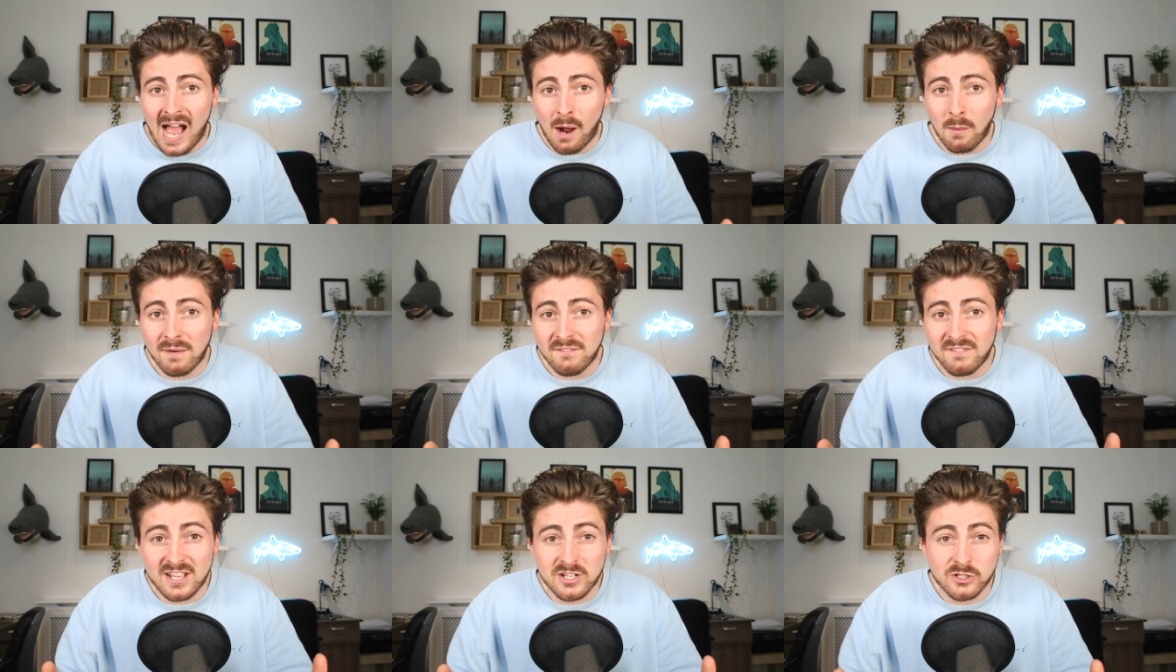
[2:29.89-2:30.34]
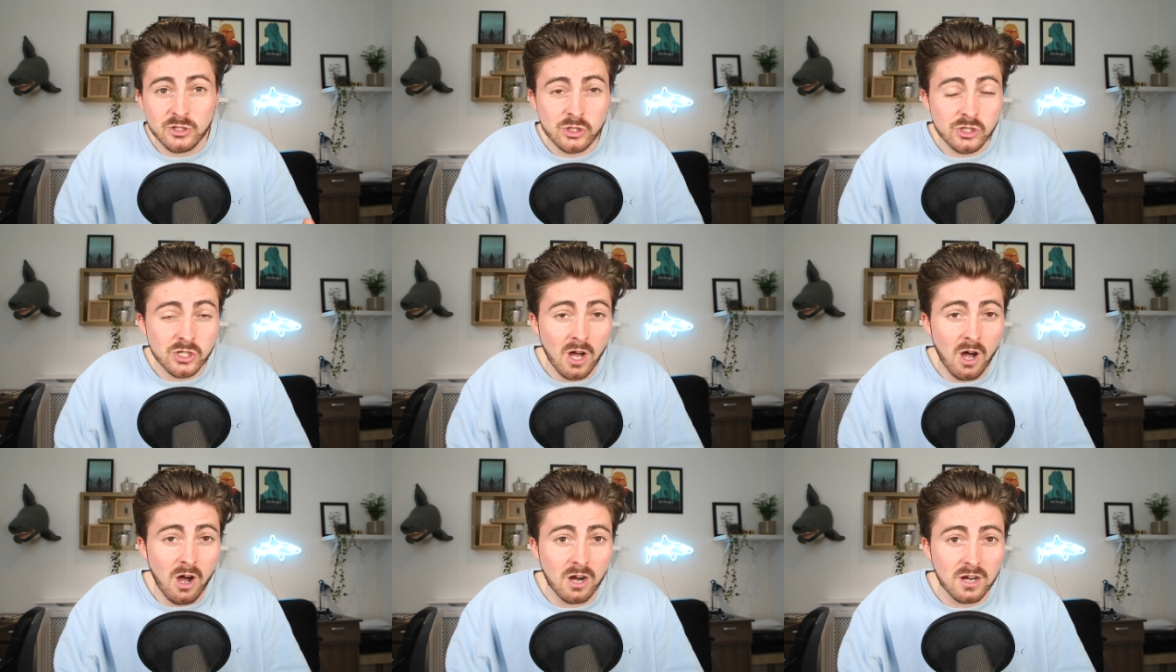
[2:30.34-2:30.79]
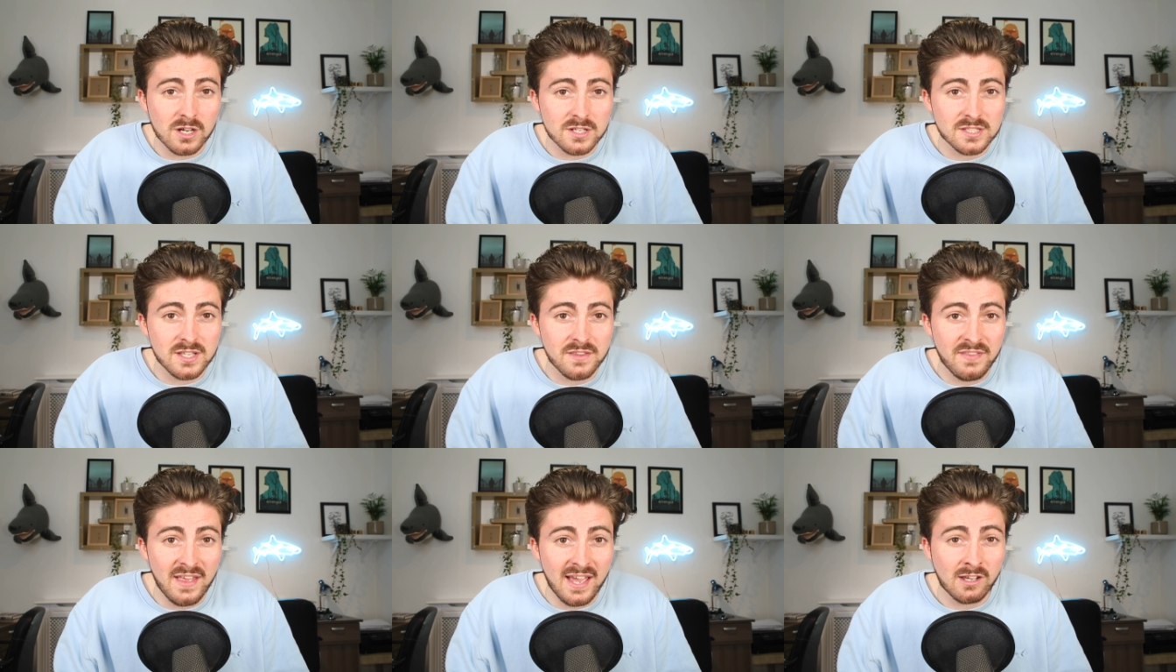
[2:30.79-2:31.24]
However, in
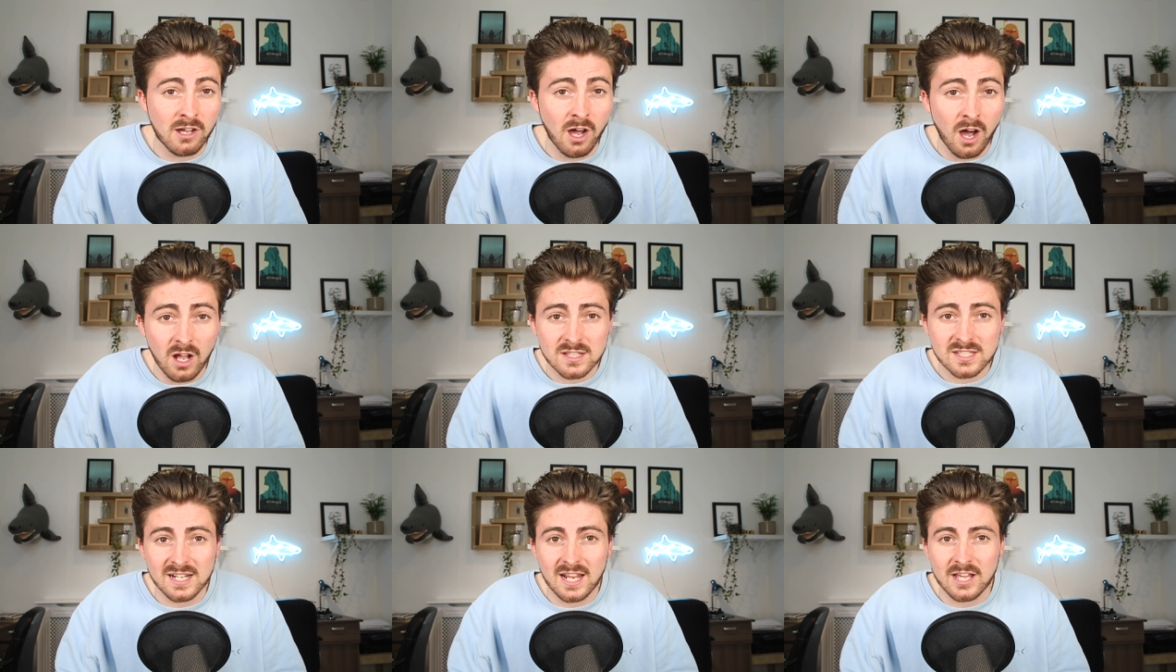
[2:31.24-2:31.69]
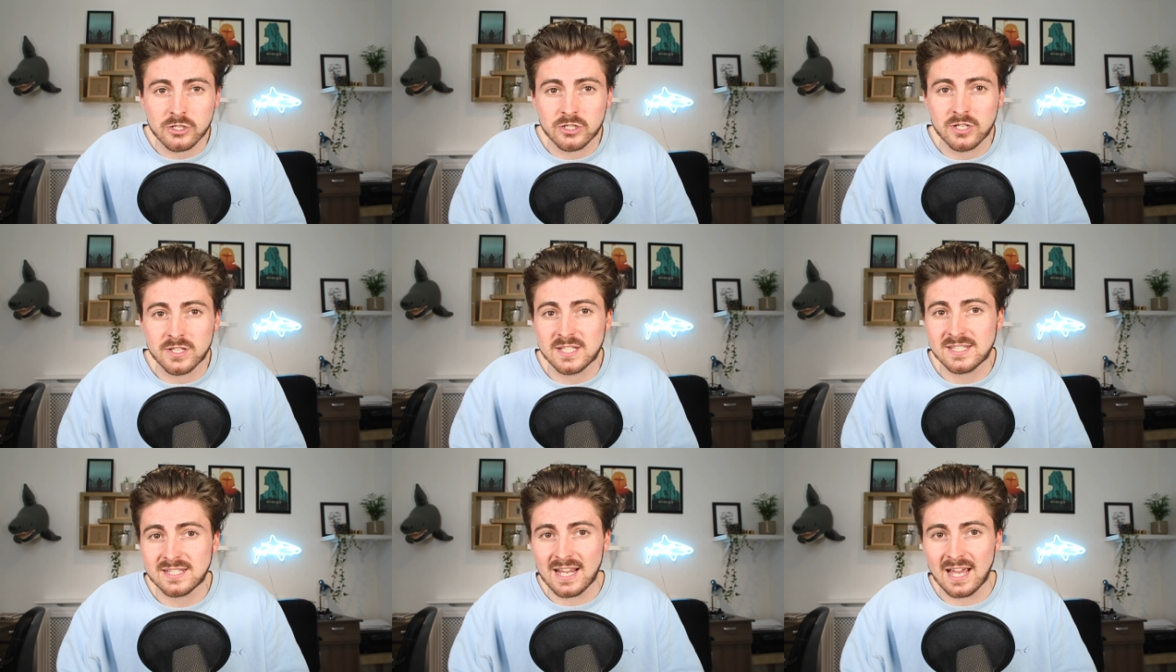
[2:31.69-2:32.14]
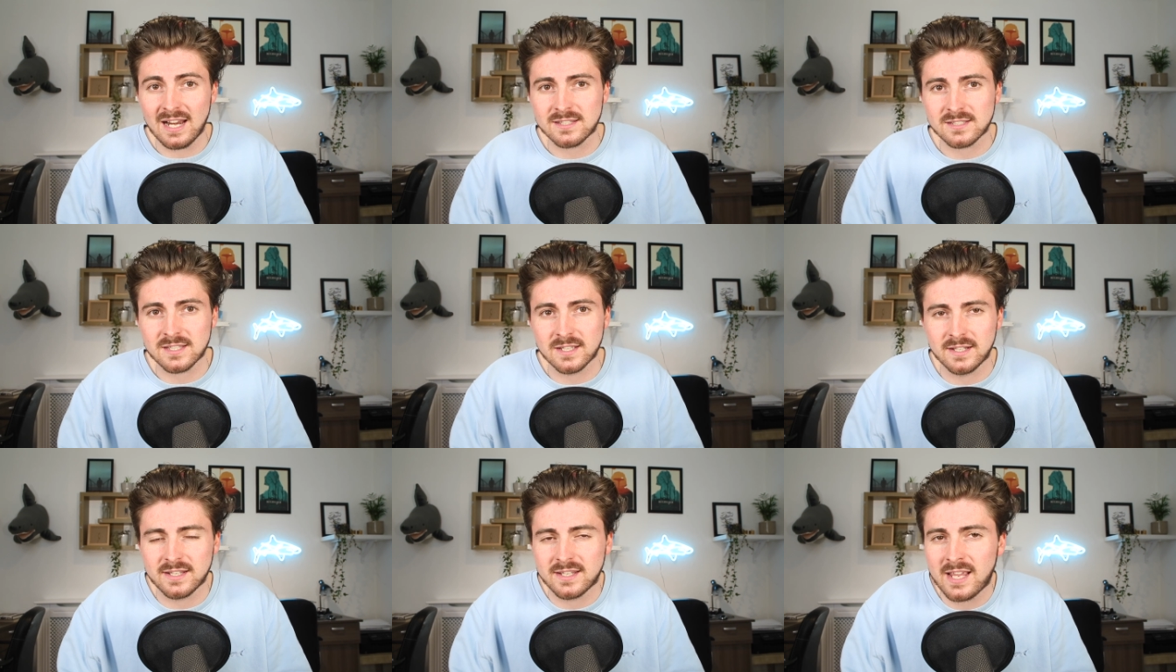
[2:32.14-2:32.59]
sharks, their cartilaginous
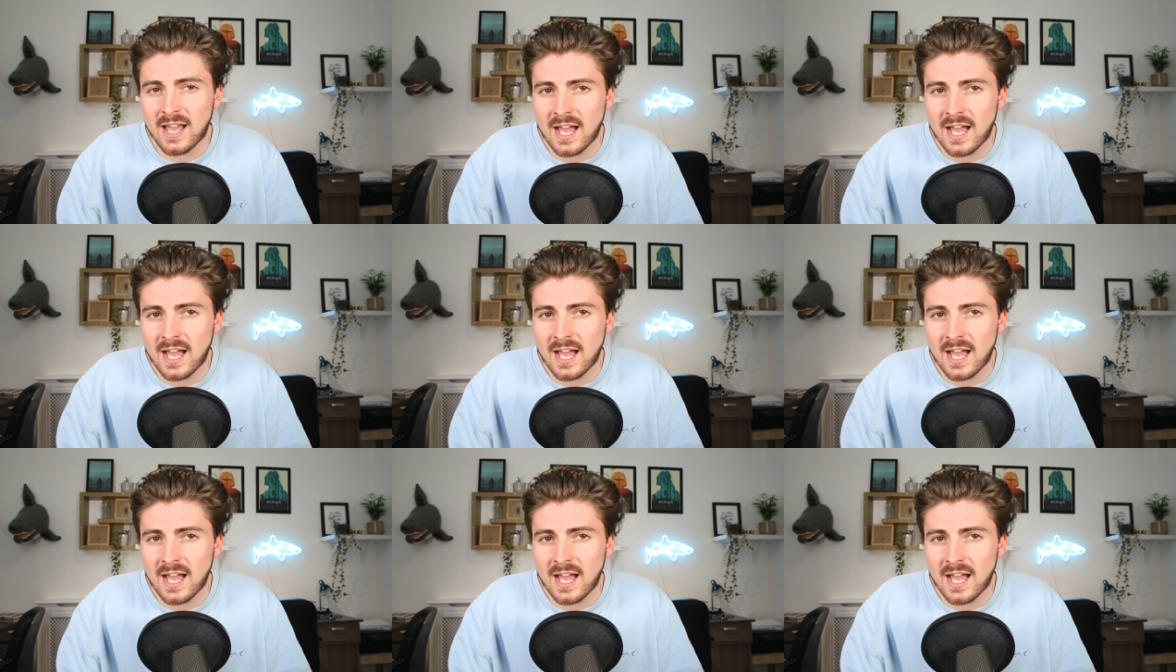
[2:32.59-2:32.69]
skeleton